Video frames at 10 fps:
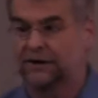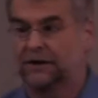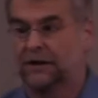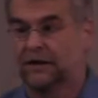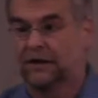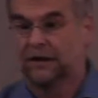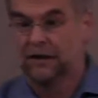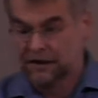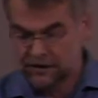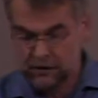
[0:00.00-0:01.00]
hours.
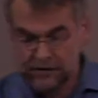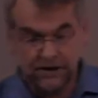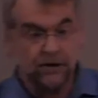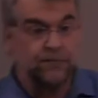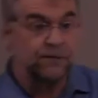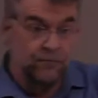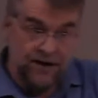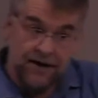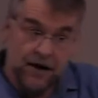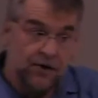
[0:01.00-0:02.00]
So this could be,
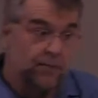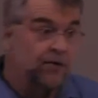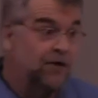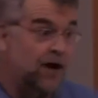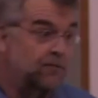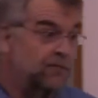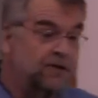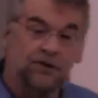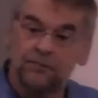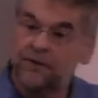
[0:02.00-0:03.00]
depending on your birth
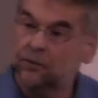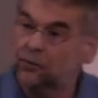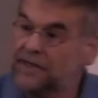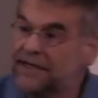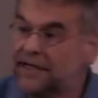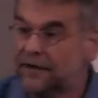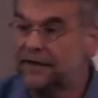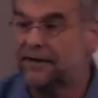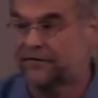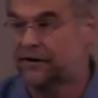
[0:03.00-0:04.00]
time, this could be
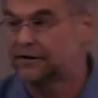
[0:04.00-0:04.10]
really